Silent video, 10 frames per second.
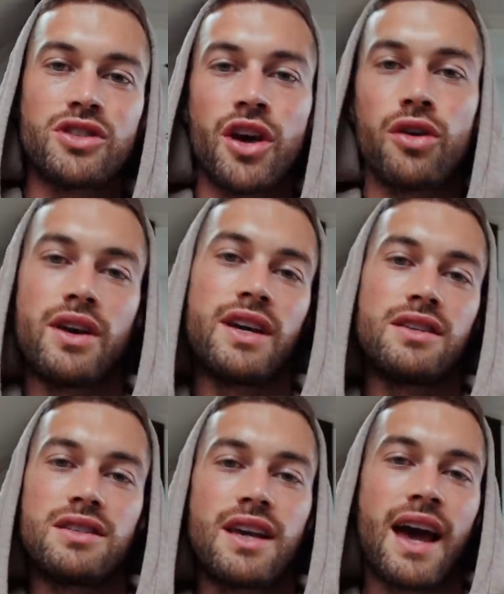So
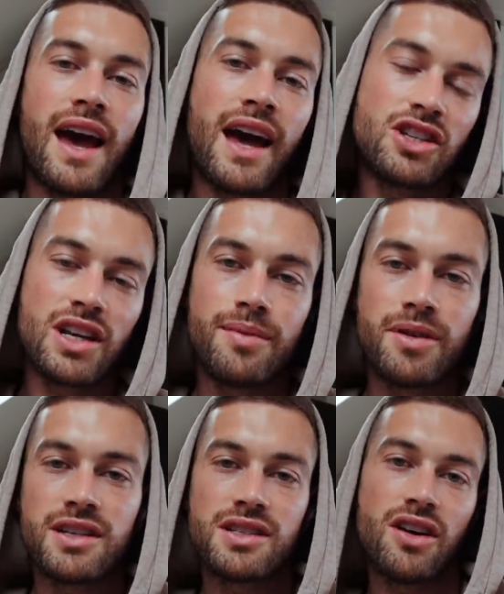it's actually
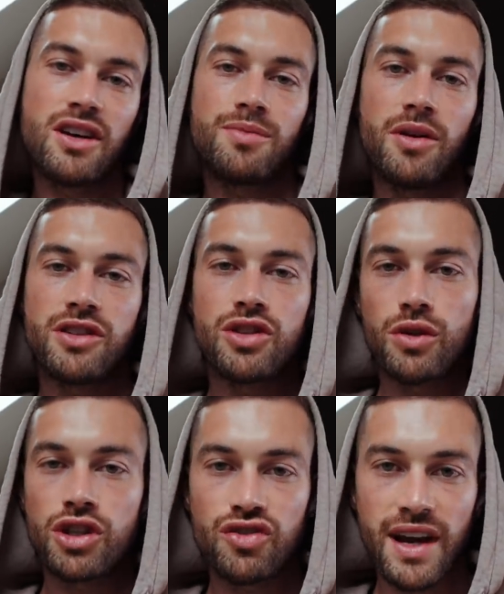been designed by
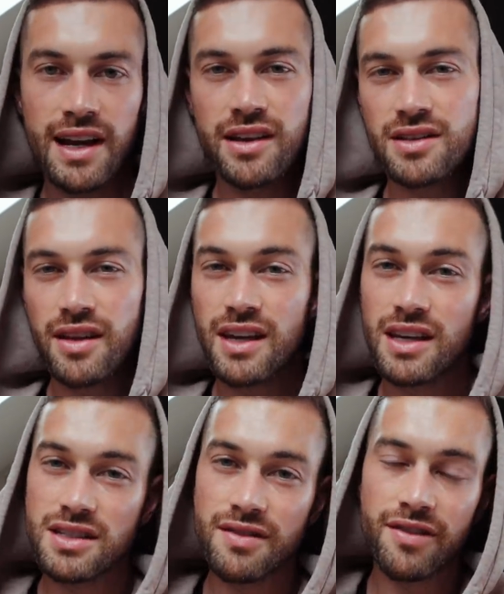two Australians. I think
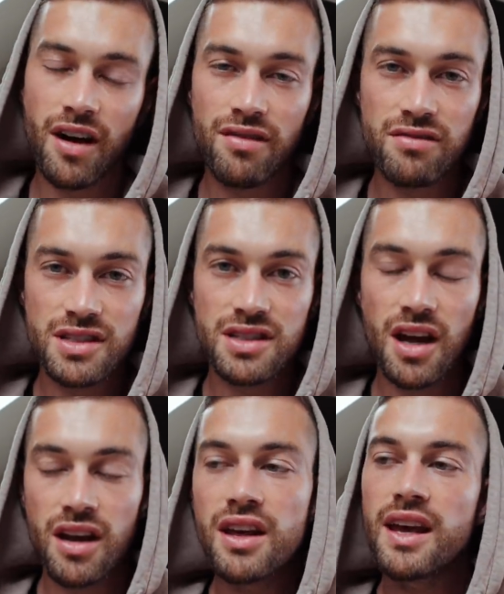it's a father and
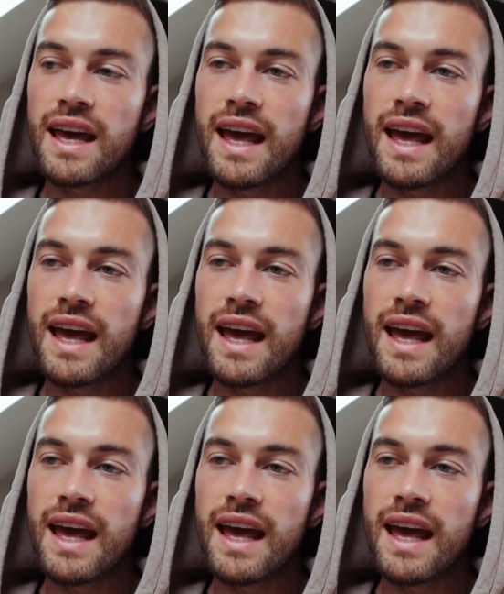son.